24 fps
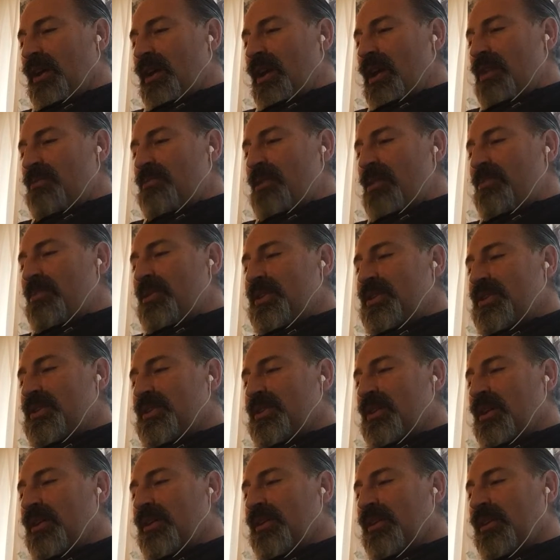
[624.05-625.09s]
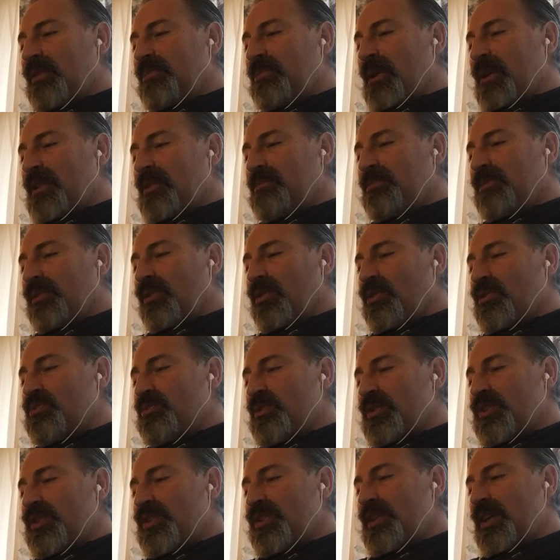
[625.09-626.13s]
It may be stunned by the blows
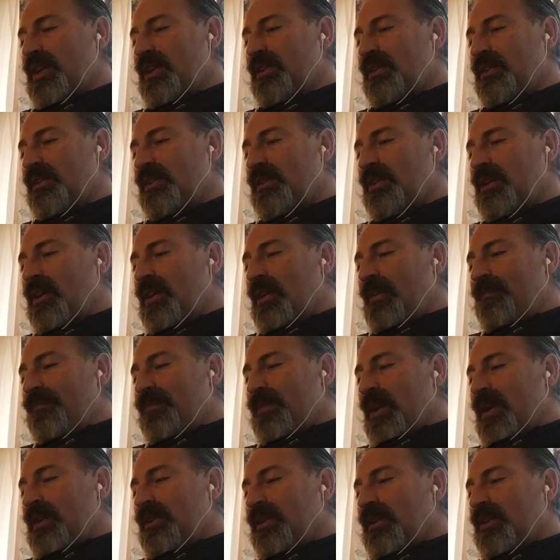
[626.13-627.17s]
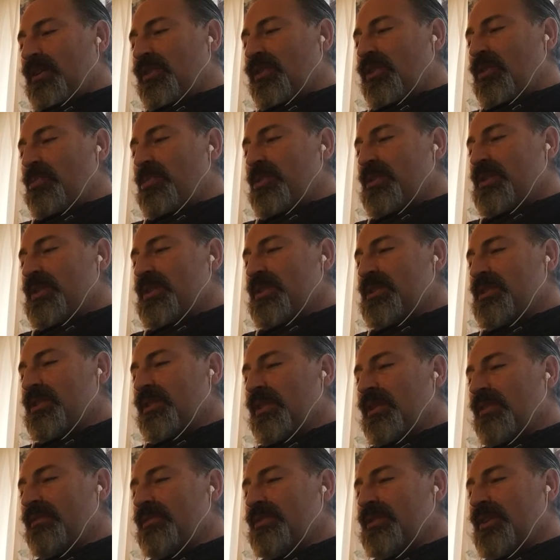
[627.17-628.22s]
which Satan and concupiscence
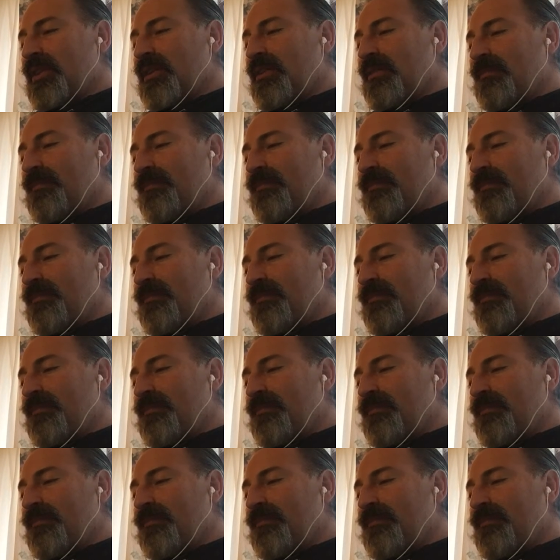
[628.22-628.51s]
delivers it.